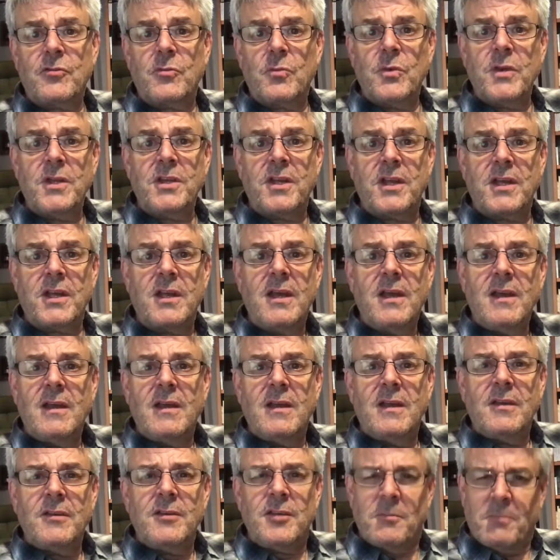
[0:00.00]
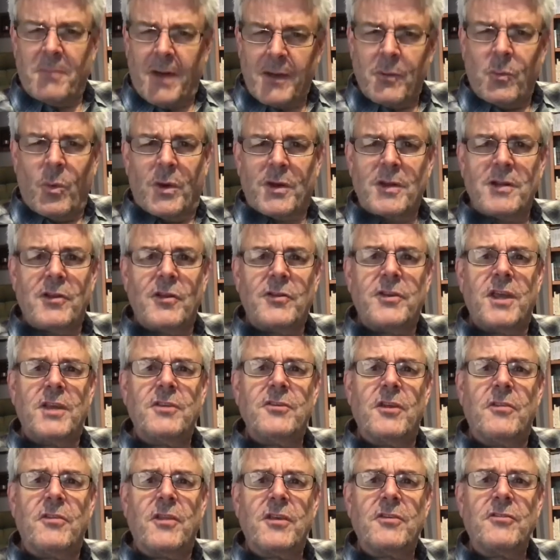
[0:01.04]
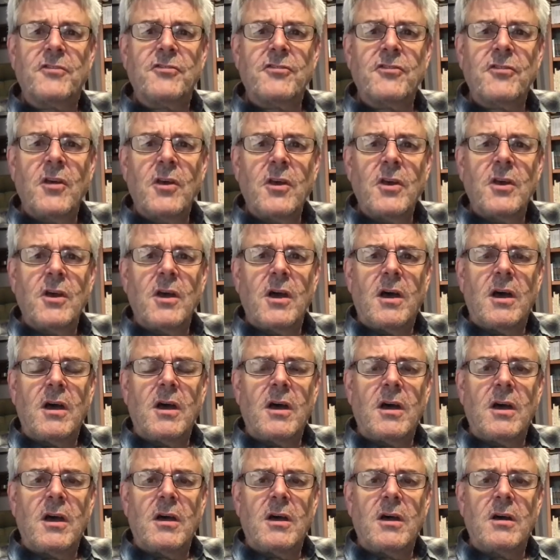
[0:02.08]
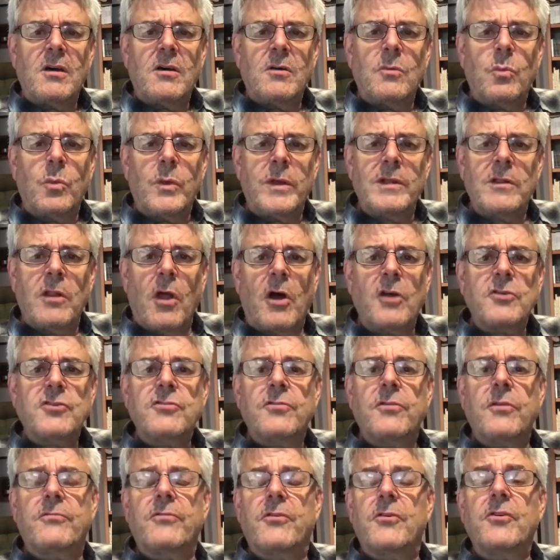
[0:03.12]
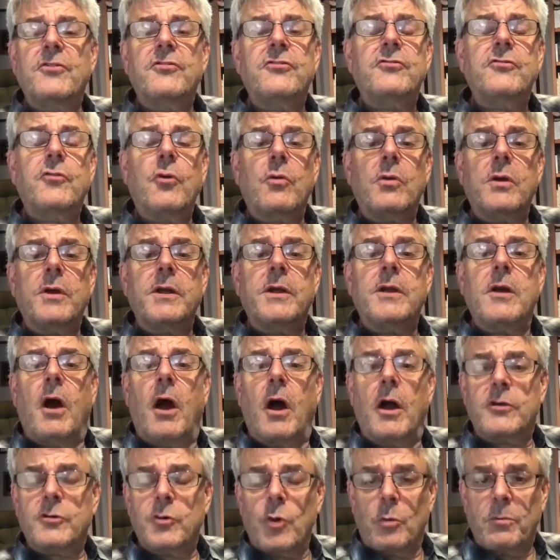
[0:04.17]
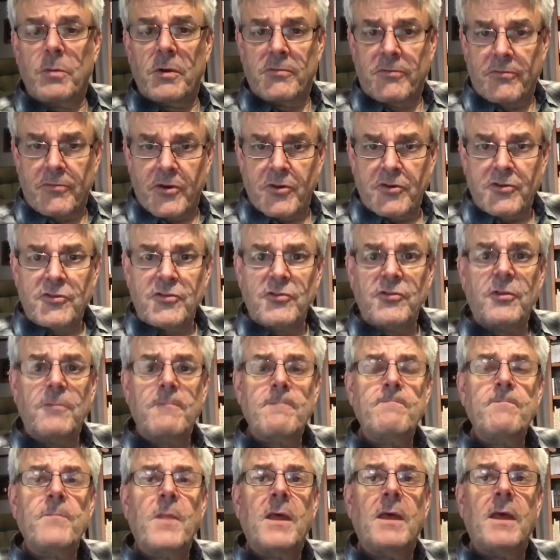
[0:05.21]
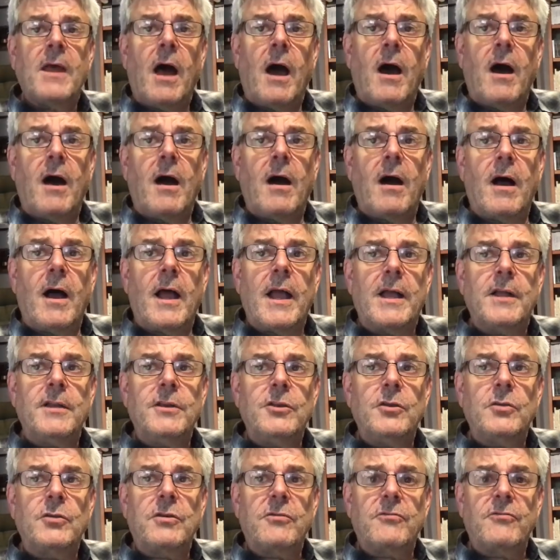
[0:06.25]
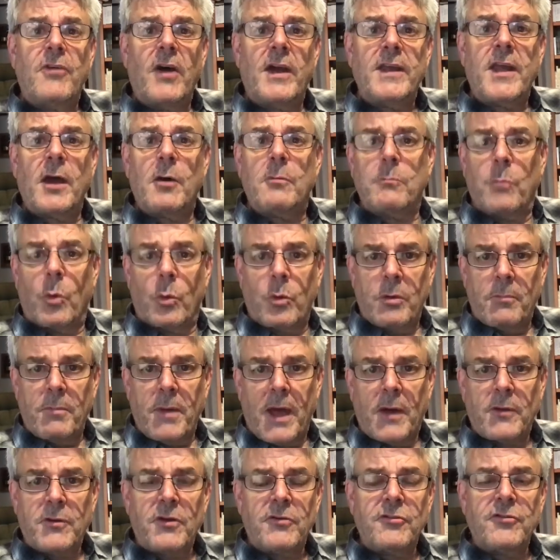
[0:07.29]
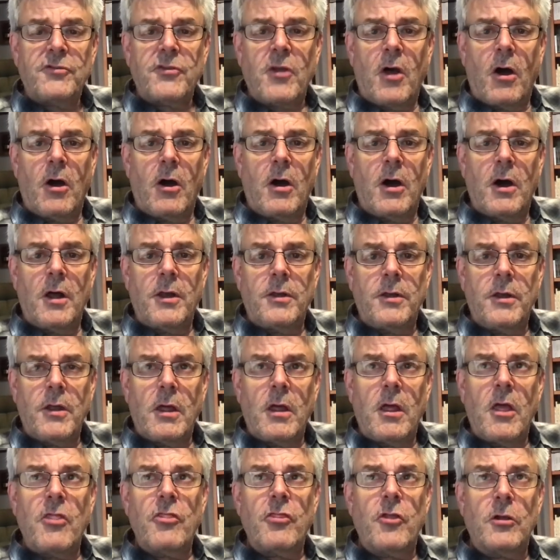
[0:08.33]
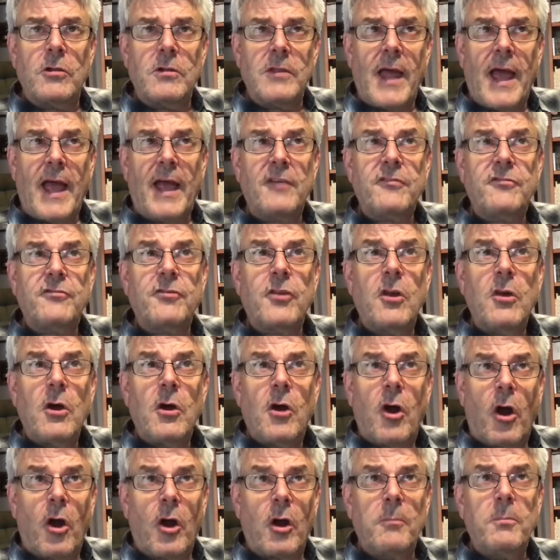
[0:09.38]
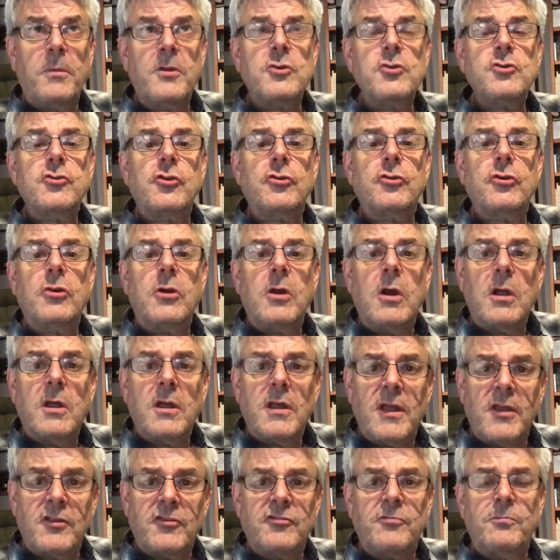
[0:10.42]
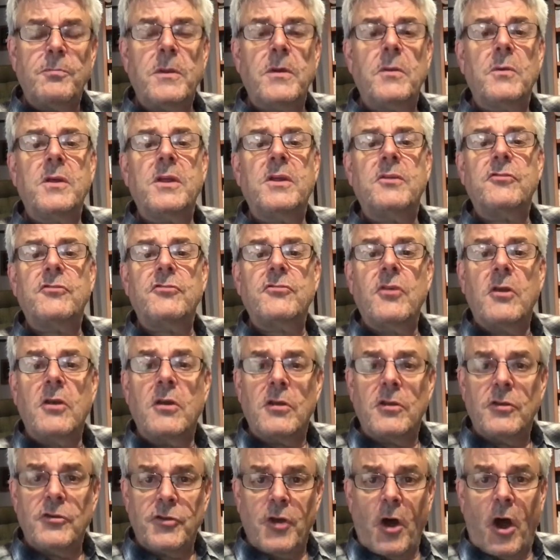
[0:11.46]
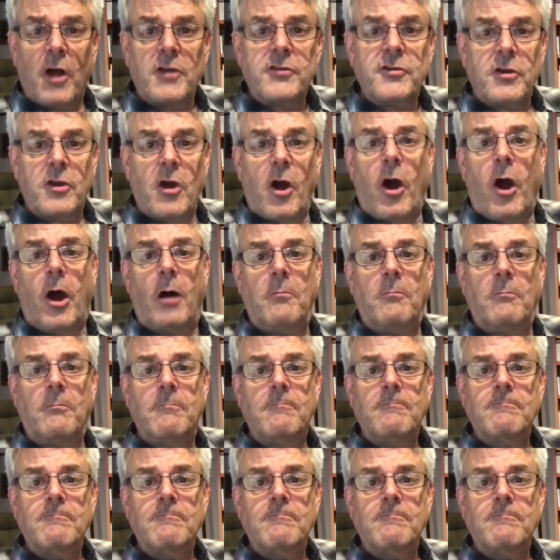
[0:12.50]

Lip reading: you're reading, you might want to look into this. We launched the first story October 1st, and you can find out more about us on thelastHarbingerExperience.com.